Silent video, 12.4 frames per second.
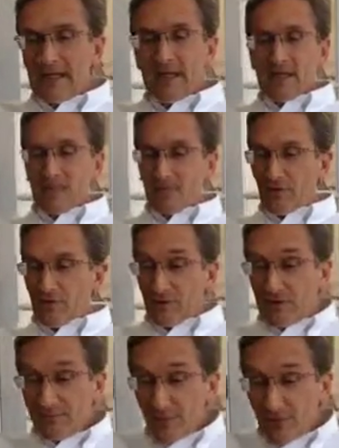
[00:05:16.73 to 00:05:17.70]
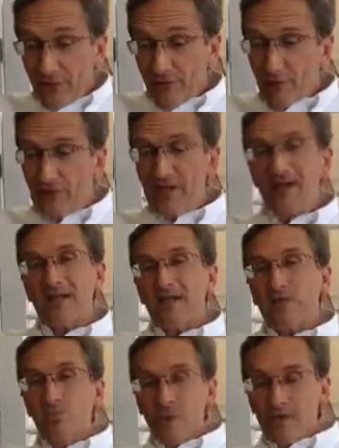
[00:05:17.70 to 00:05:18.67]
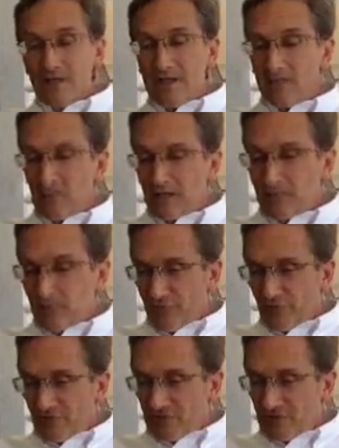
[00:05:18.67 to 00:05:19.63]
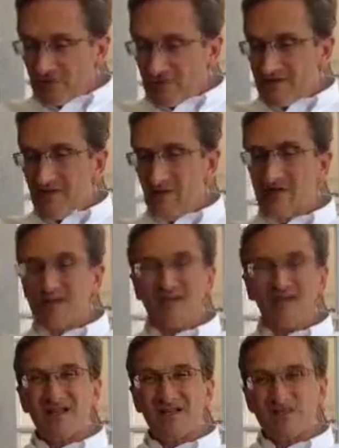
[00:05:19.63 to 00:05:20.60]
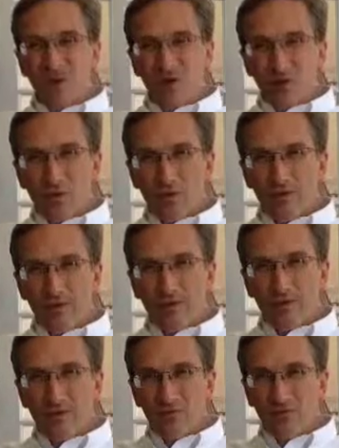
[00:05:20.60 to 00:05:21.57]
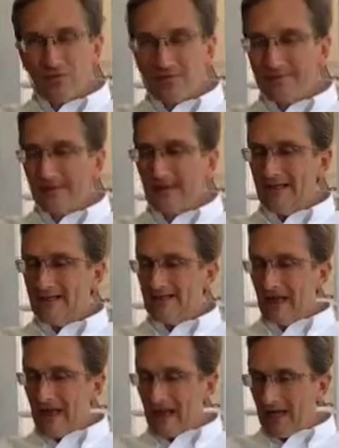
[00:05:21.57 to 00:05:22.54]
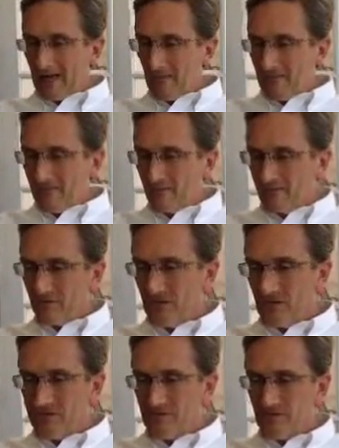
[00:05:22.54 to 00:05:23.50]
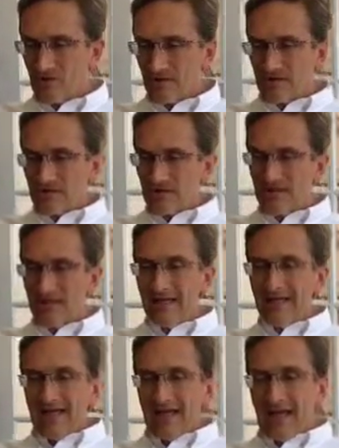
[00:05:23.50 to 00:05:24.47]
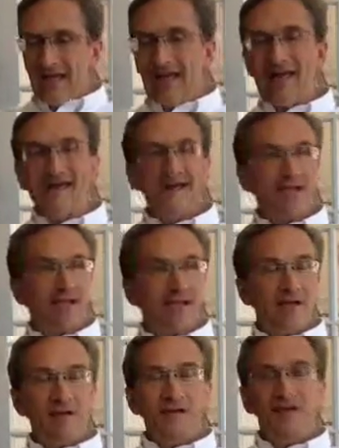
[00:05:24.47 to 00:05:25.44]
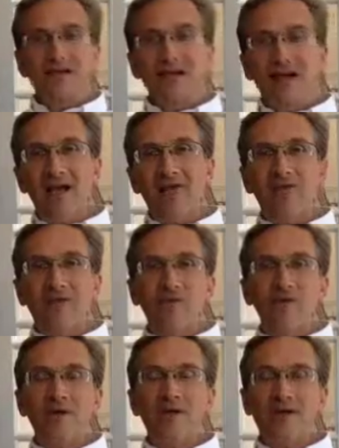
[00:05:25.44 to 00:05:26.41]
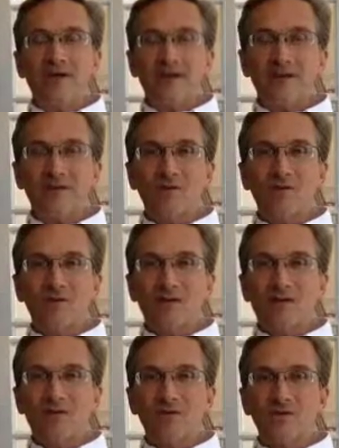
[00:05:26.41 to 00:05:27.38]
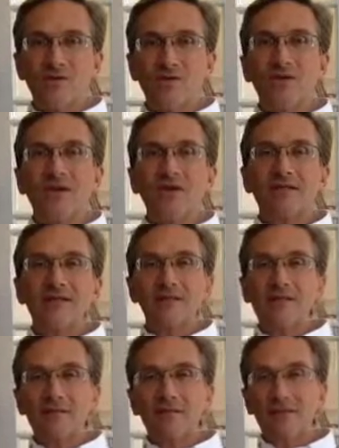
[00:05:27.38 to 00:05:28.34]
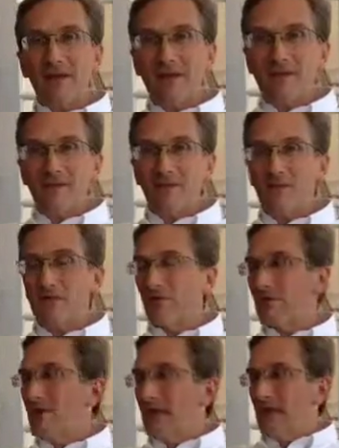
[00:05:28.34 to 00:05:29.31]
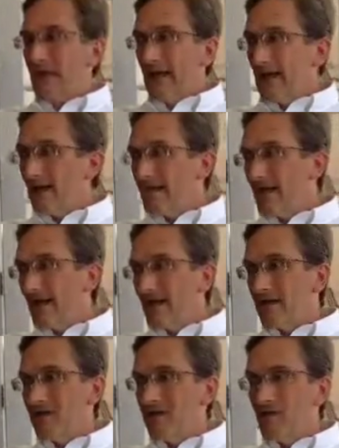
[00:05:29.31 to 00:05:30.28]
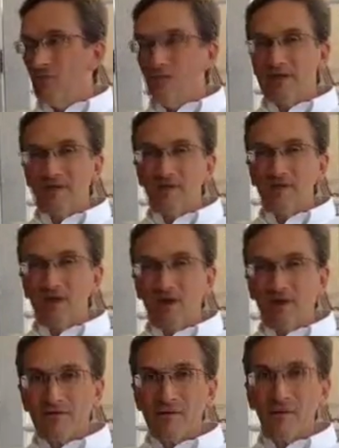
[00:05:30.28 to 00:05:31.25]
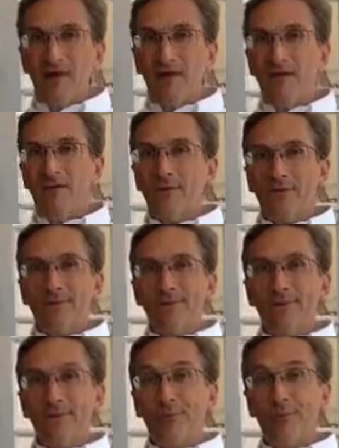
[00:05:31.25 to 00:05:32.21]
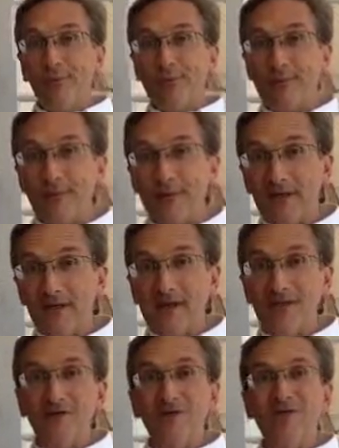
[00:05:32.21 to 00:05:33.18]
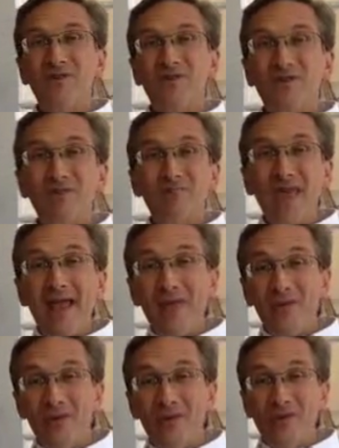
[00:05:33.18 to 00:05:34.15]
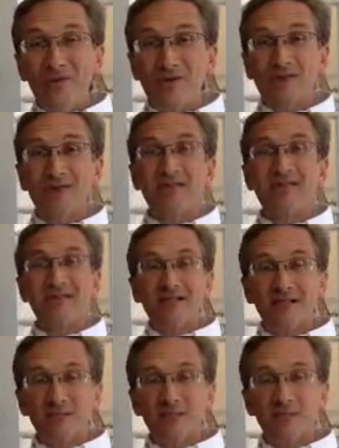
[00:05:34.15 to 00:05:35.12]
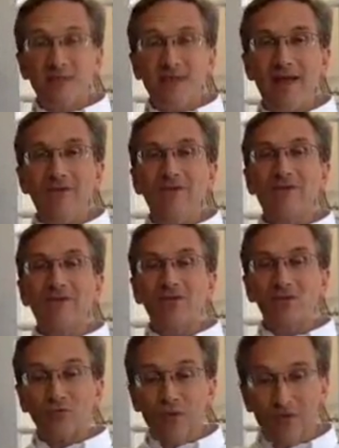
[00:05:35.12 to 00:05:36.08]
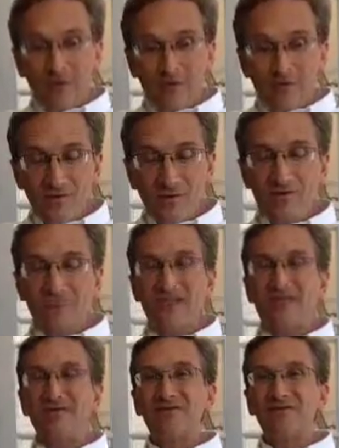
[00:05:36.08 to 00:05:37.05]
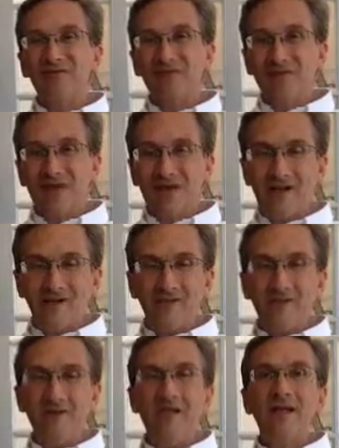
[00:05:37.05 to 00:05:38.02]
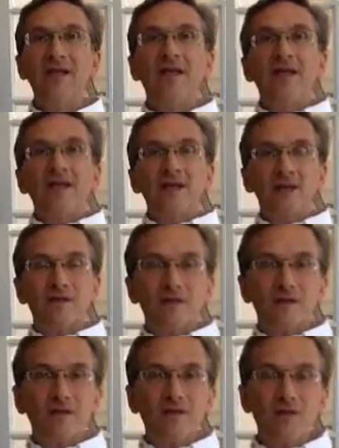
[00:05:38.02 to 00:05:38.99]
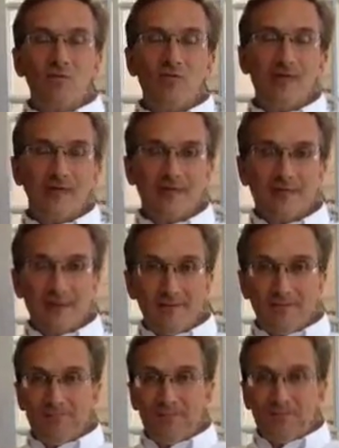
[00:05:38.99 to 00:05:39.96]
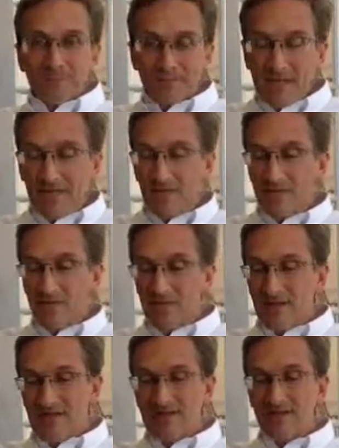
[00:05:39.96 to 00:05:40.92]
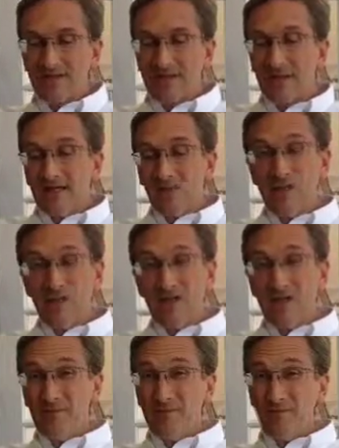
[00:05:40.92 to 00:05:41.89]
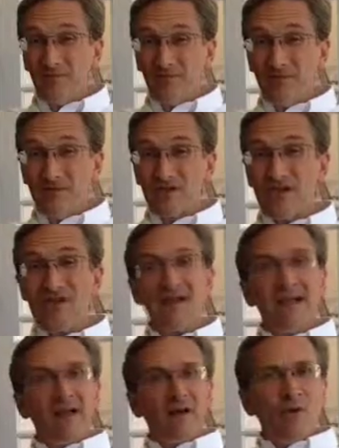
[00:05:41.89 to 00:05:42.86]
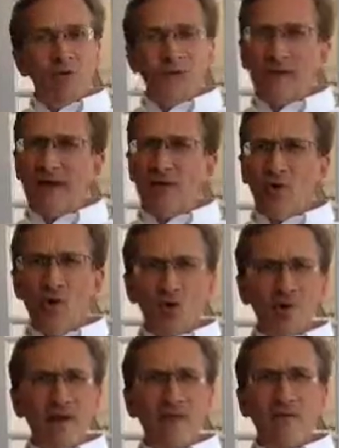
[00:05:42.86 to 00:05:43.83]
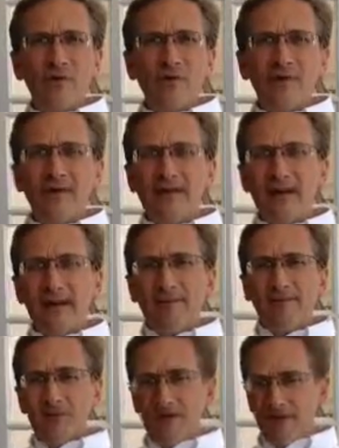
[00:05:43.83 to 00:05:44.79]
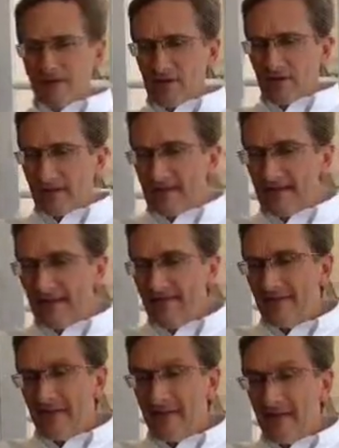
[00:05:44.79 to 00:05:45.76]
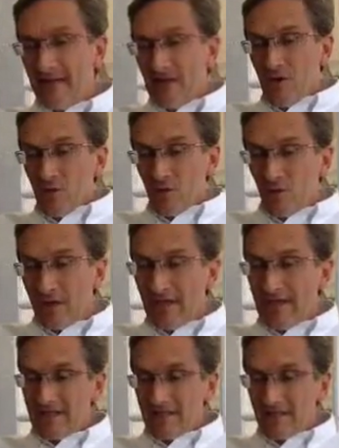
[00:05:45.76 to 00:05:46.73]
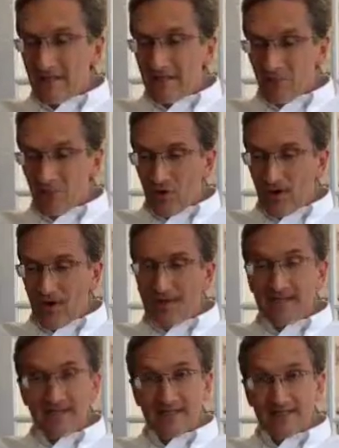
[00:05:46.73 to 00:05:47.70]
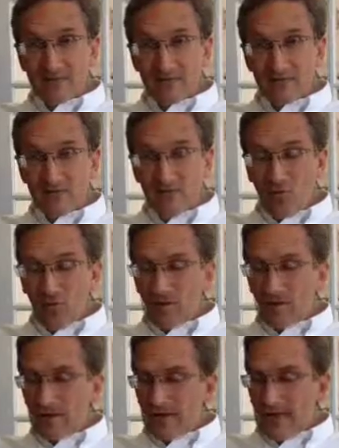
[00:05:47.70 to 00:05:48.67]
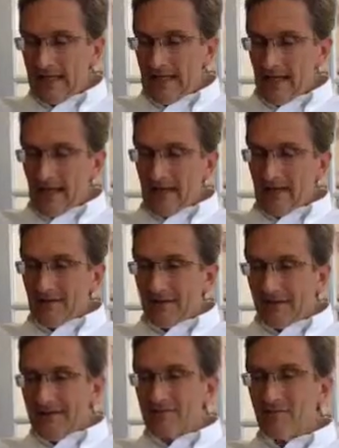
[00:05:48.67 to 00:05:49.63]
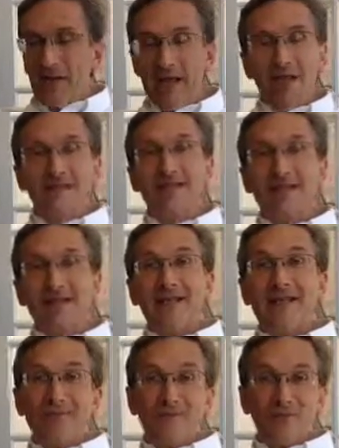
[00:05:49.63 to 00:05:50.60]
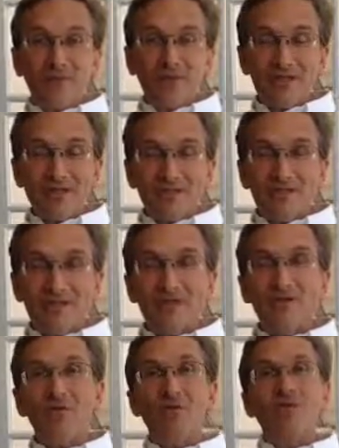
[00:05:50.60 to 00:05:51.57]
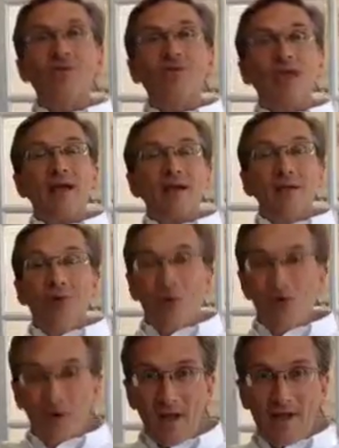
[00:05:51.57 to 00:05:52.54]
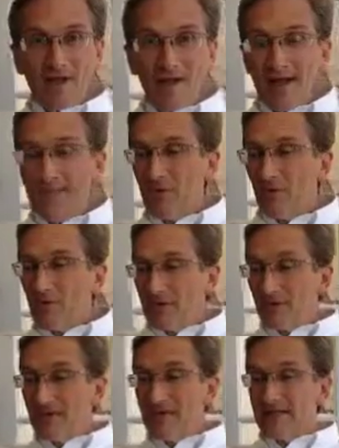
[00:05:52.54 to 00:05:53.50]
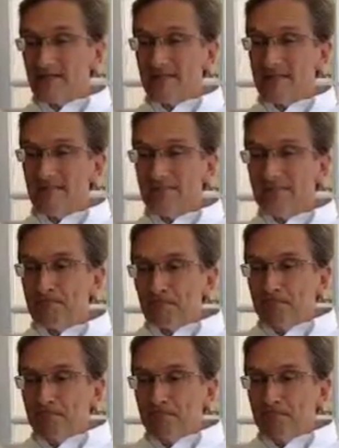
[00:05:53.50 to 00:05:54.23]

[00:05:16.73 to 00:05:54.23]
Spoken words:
Level 3 is reading to be proficient. So this is a slower rate of reading. It's a higher level of concentration. And I see here, it's kind of like reading a technical manual. You get something in mail, or you've got a new piece of software, or you're putting something together. You get a manual with those things, a technical manual, and you read through those things very carefully so that you don't mess up. And that's what this is, reading to be proficient. We don't have a whole lot of reading like that, but we do have a little bit. And then reading to memorize, this is level 4, that is painstaking memorization. We don't have a whole lot of that, but there is some.